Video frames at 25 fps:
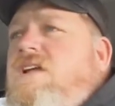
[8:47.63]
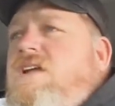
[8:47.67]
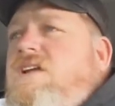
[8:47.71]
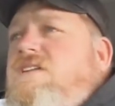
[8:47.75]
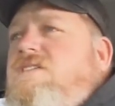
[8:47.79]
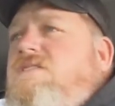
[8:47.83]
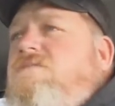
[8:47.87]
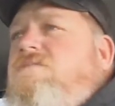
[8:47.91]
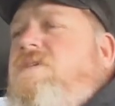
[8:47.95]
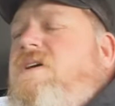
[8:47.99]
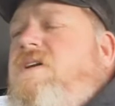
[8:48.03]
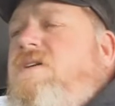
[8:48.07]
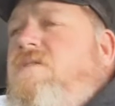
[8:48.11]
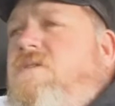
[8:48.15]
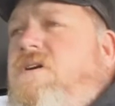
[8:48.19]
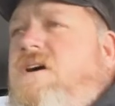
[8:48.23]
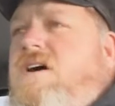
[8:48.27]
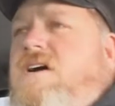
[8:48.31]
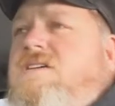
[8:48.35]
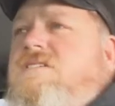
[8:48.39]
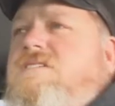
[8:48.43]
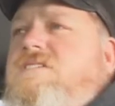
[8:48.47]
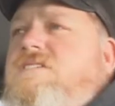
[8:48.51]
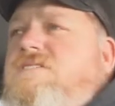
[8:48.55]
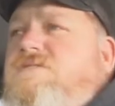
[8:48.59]
It's been a
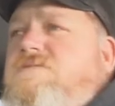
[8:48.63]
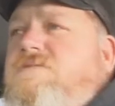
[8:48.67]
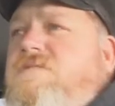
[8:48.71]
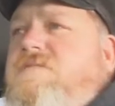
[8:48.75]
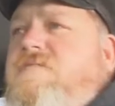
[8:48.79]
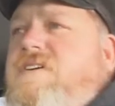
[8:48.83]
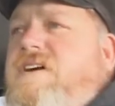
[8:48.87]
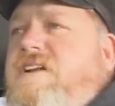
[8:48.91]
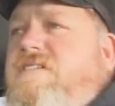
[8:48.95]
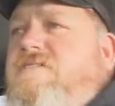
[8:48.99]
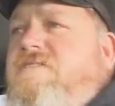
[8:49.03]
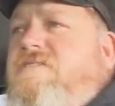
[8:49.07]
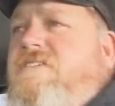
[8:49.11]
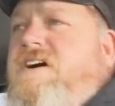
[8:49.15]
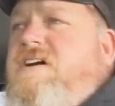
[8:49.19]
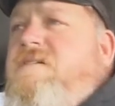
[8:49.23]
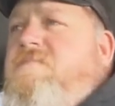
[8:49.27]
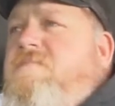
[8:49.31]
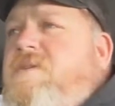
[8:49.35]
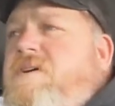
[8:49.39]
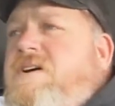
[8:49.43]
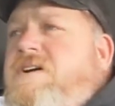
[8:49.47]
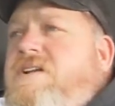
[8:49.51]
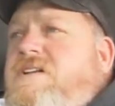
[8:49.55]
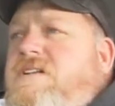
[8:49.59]
while since we've had to fight
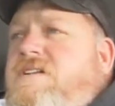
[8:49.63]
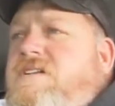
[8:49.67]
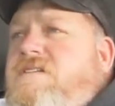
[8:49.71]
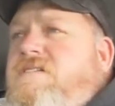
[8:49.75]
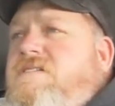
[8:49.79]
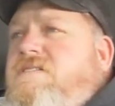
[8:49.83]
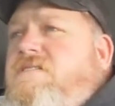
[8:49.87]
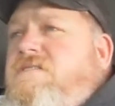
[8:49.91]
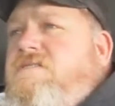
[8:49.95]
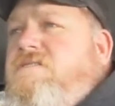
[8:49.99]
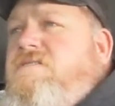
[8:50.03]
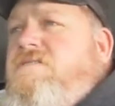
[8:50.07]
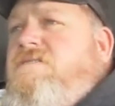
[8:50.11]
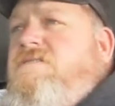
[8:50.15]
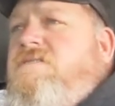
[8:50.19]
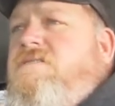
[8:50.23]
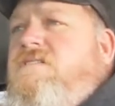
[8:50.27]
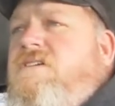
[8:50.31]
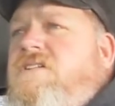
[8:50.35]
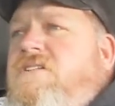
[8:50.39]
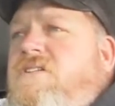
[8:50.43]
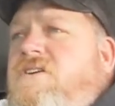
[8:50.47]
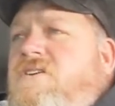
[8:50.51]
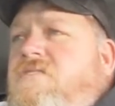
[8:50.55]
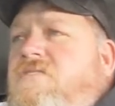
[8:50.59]
mud in
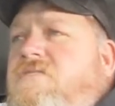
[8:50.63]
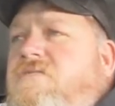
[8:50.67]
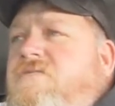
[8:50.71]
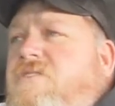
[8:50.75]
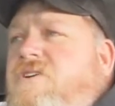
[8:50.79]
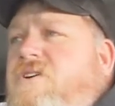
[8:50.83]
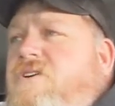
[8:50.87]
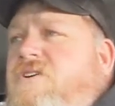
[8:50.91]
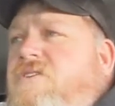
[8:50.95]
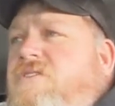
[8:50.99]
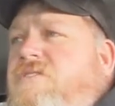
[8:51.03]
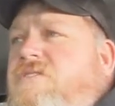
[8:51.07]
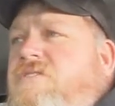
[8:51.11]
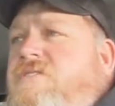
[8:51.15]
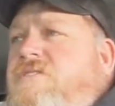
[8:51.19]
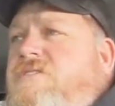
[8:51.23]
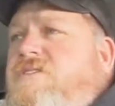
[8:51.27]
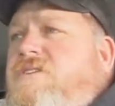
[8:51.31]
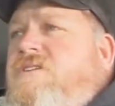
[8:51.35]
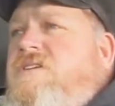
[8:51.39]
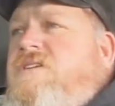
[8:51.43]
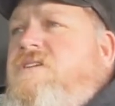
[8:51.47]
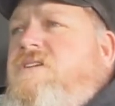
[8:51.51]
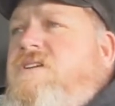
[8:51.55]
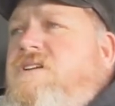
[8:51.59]
a long fall, and
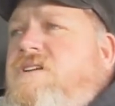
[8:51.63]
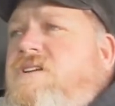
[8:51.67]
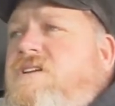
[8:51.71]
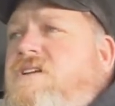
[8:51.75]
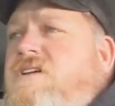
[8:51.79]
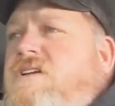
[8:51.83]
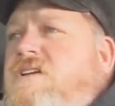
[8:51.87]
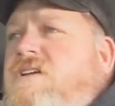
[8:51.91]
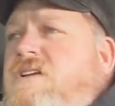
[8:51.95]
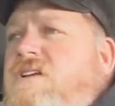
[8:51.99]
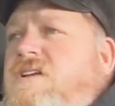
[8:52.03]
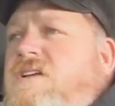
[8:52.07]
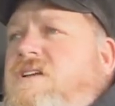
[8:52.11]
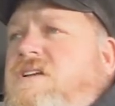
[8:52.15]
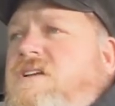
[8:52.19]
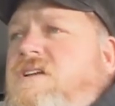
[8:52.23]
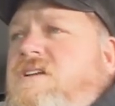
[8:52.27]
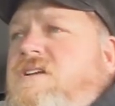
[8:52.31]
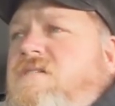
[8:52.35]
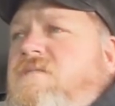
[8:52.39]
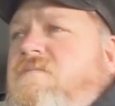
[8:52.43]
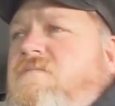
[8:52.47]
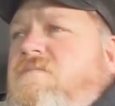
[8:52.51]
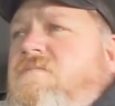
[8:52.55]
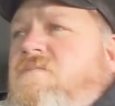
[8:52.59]

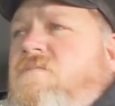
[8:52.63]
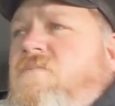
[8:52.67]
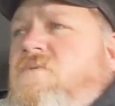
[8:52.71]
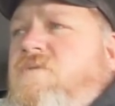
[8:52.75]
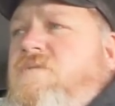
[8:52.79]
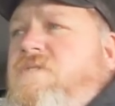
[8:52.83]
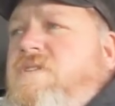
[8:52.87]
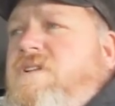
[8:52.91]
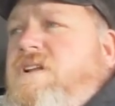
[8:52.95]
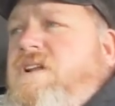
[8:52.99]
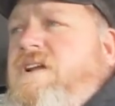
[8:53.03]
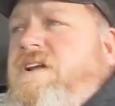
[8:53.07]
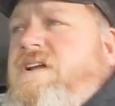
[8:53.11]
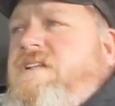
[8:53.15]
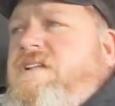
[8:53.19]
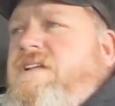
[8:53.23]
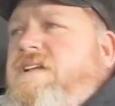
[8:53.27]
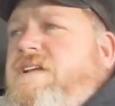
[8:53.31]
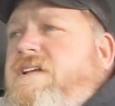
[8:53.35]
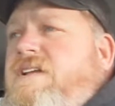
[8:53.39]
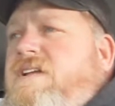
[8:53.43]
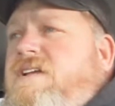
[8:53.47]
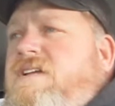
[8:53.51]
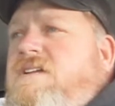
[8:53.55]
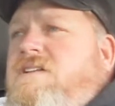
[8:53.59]
more than
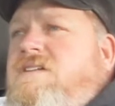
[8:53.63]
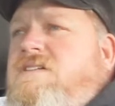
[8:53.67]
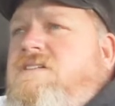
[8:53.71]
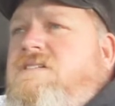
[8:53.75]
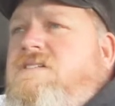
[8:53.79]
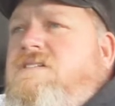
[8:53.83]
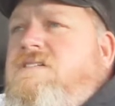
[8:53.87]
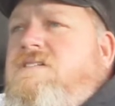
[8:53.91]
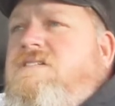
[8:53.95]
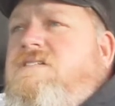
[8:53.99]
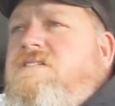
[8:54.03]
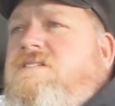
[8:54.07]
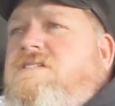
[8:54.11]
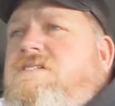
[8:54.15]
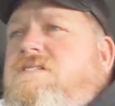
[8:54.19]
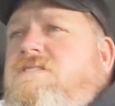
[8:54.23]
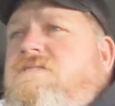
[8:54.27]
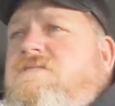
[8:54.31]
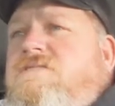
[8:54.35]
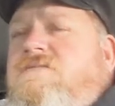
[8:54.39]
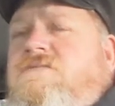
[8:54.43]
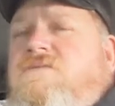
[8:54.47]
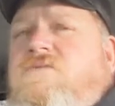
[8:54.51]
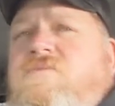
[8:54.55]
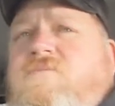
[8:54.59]
likely
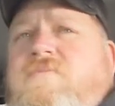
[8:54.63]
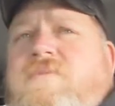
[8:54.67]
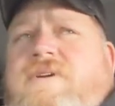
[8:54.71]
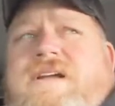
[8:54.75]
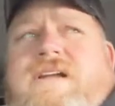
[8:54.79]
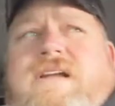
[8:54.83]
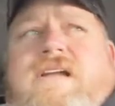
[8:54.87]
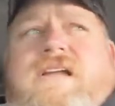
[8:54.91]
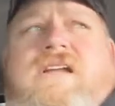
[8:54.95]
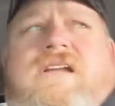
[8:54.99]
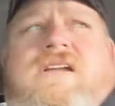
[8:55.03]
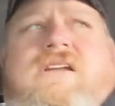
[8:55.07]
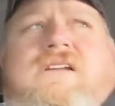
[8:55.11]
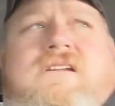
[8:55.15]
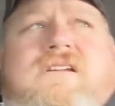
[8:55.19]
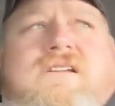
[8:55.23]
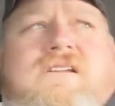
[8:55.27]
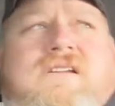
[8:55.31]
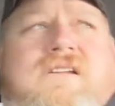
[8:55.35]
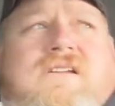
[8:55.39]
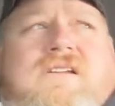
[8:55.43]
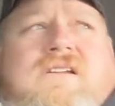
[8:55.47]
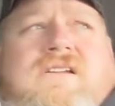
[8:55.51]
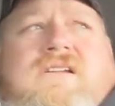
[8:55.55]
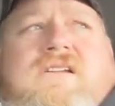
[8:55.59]
we'll be
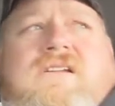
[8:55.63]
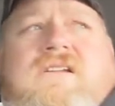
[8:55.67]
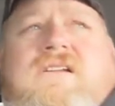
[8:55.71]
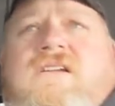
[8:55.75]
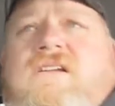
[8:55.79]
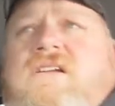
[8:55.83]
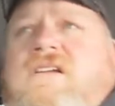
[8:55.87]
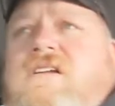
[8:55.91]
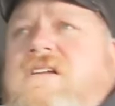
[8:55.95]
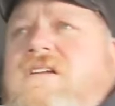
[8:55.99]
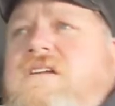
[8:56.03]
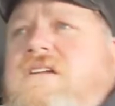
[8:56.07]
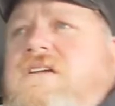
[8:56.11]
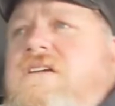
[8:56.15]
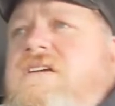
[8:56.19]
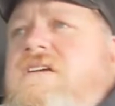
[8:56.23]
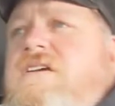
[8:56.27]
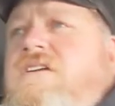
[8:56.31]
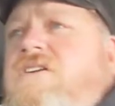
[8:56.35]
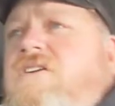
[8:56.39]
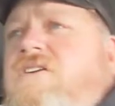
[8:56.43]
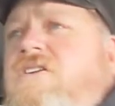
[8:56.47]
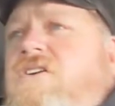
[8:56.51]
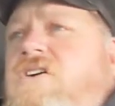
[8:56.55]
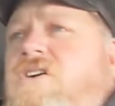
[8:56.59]
in
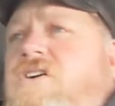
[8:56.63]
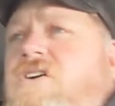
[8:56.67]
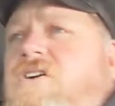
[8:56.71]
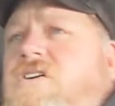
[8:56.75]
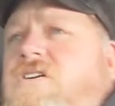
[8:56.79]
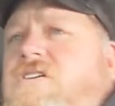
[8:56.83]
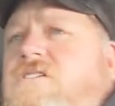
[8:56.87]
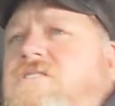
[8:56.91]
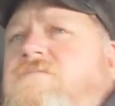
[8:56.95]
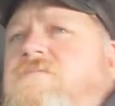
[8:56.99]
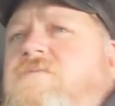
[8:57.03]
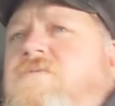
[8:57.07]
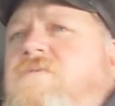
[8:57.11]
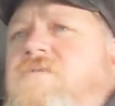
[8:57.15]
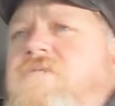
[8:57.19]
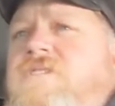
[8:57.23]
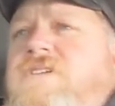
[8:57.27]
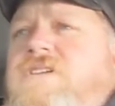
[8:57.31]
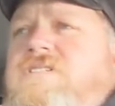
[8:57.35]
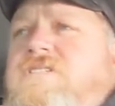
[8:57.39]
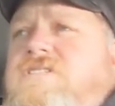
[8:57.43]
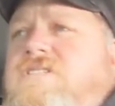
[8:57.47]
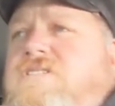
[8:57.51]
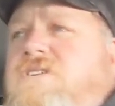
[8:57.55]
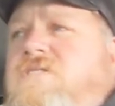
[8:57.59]
our Carhartts before
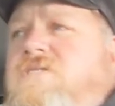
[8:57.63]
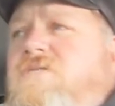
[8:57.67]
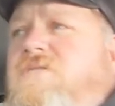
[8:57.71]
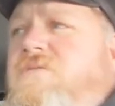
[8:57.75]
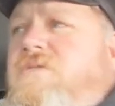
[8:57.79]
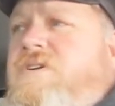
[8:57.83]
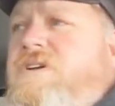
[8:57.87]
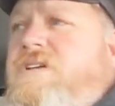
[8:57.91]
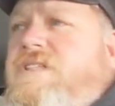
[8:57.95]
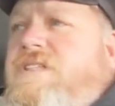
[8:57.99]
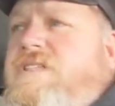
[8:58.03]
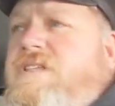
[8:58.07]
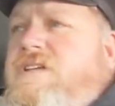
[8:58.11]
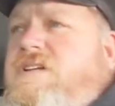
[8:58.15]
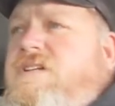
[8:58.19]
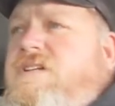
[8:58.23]
this is over with.